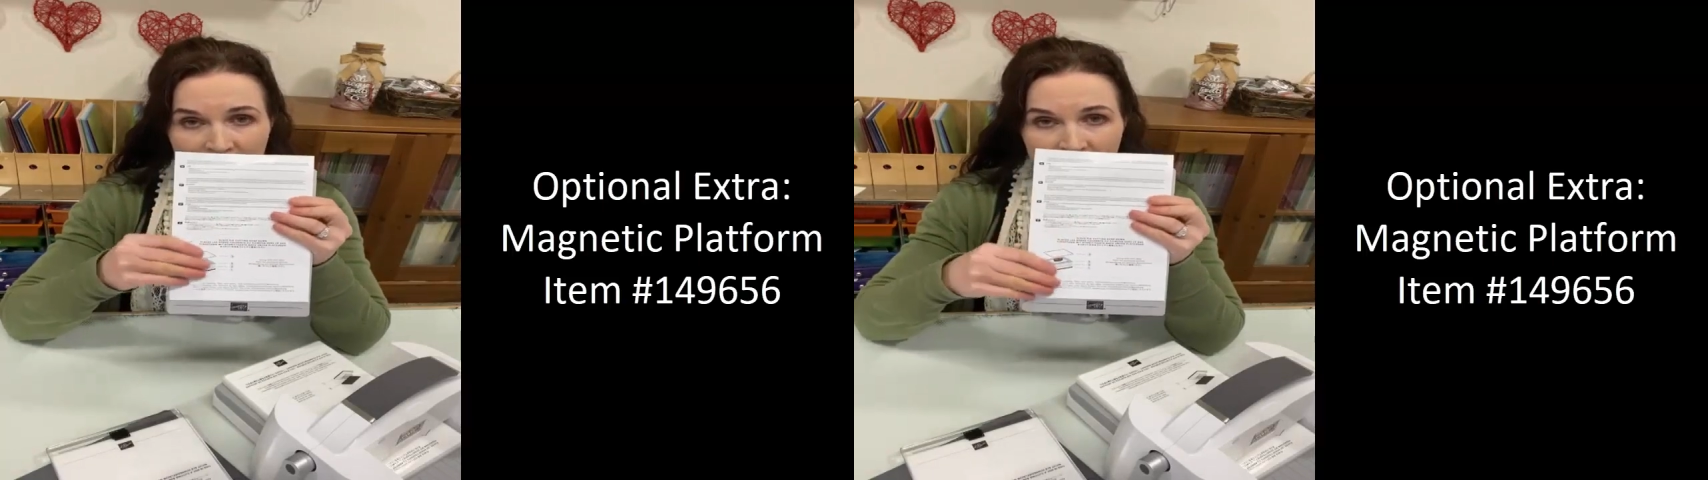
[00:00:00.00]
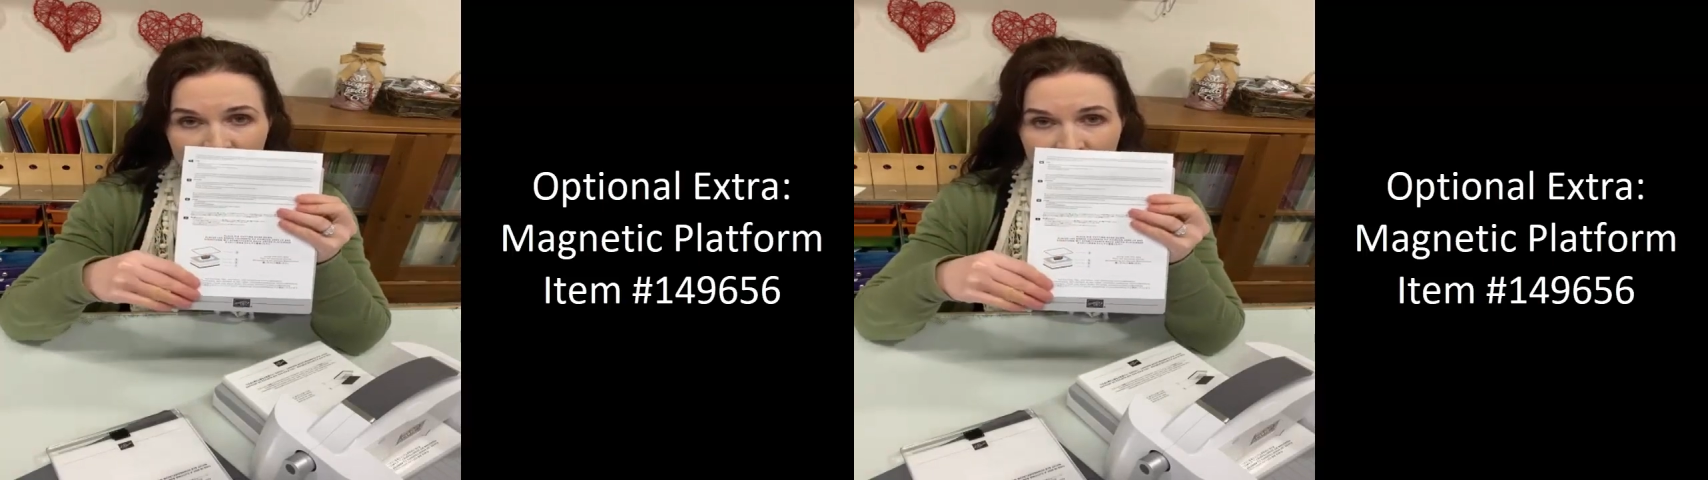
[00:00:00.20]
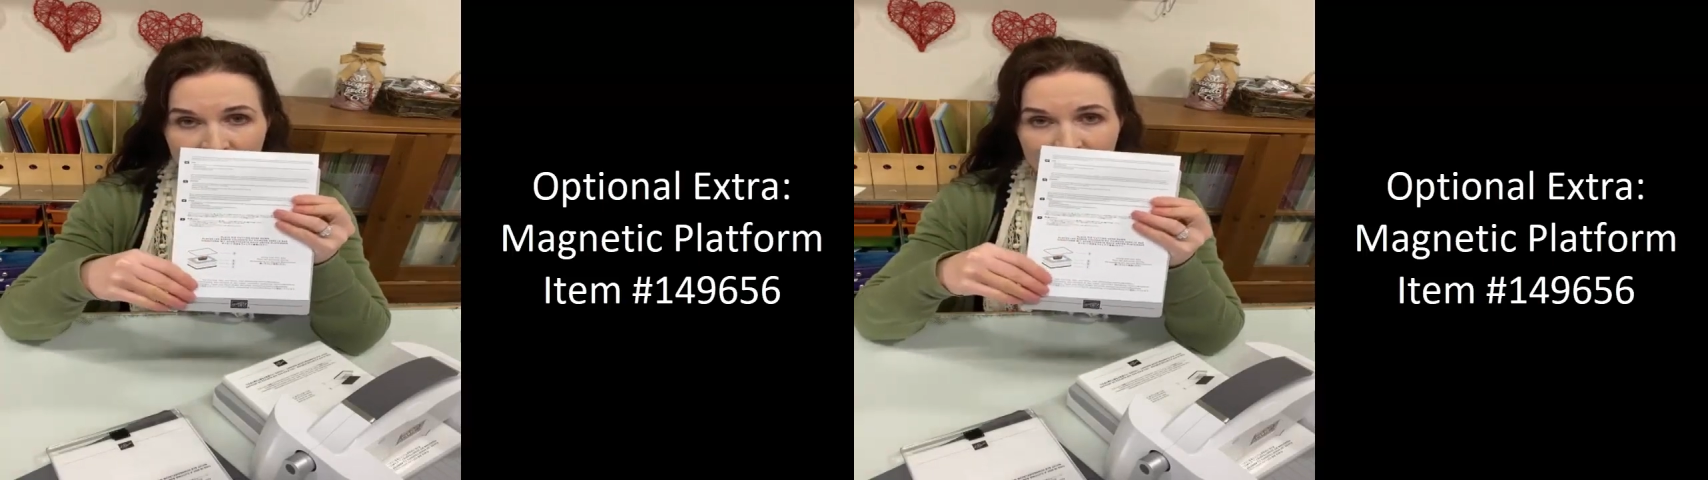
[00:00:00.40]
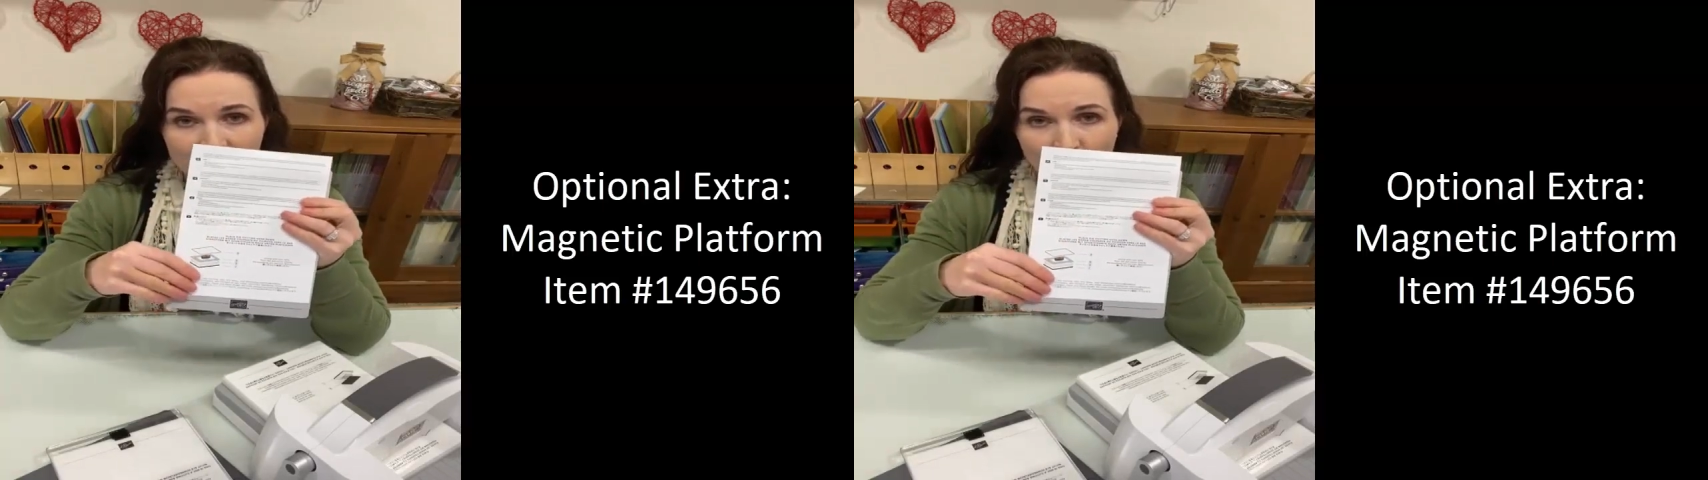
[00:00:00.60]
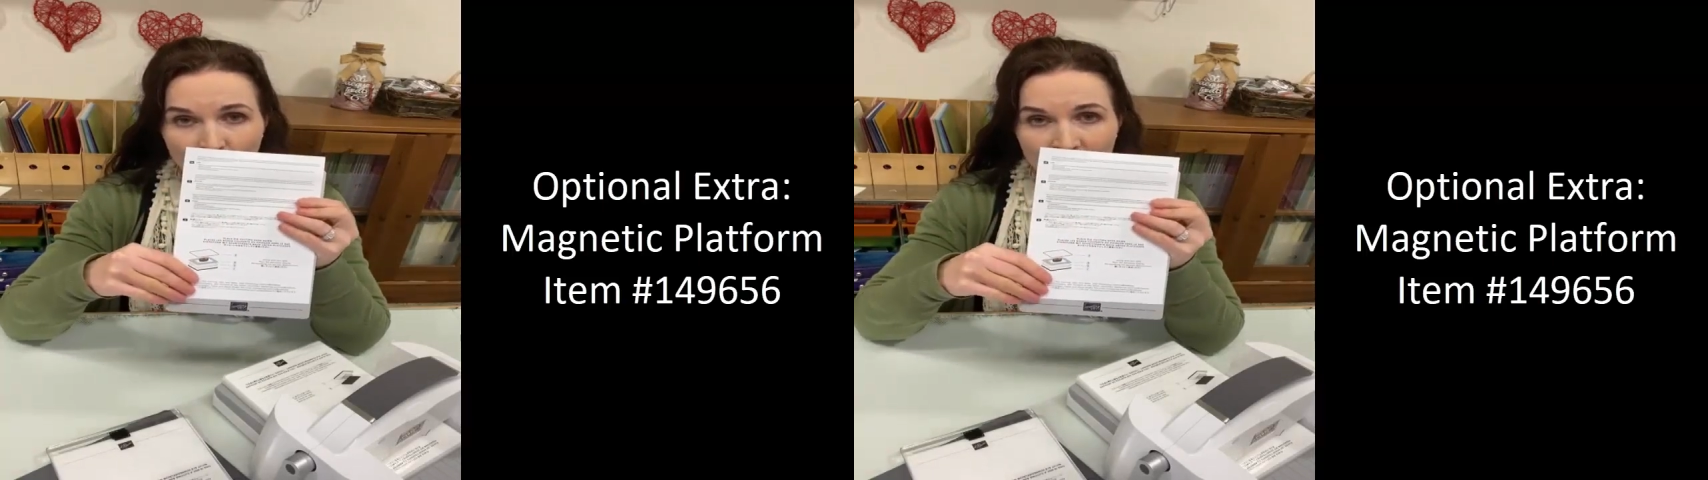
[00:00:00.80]

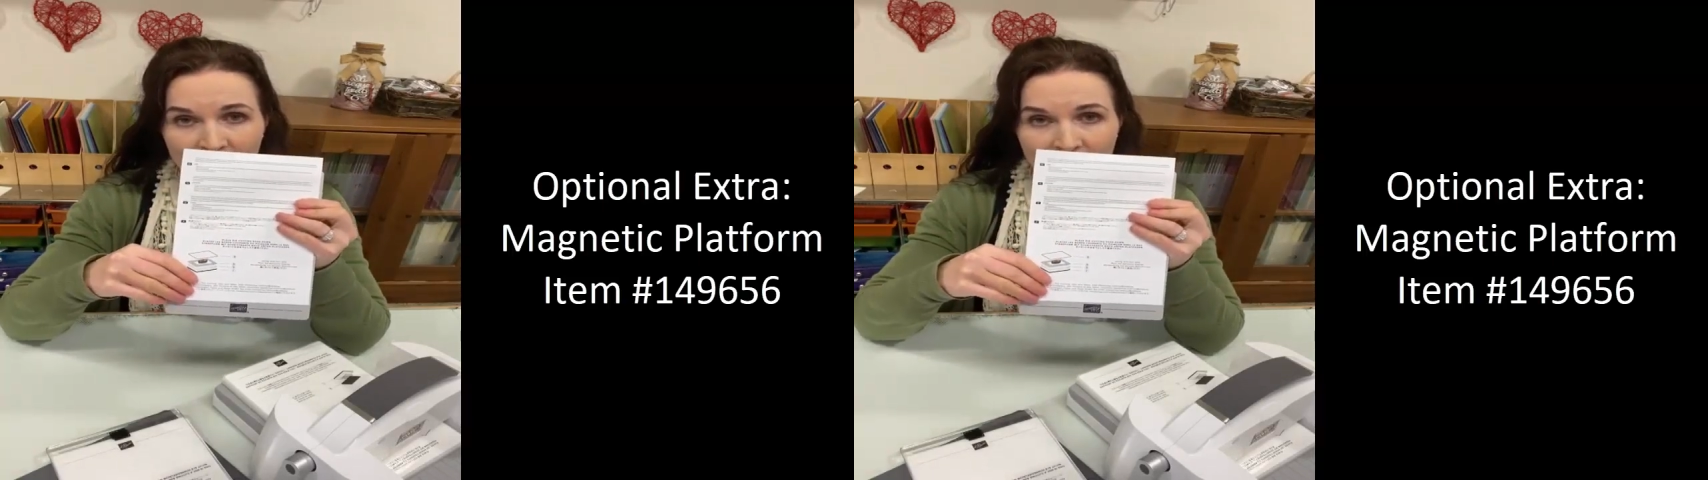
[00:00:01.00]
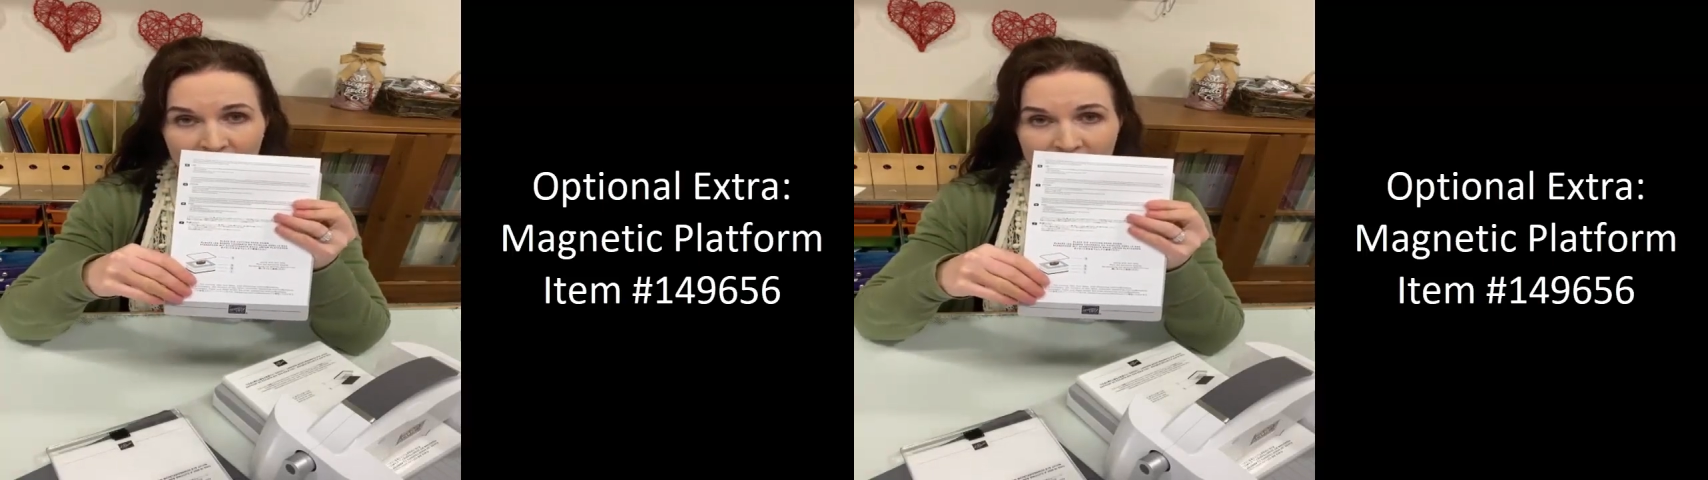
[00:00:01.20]
sheet with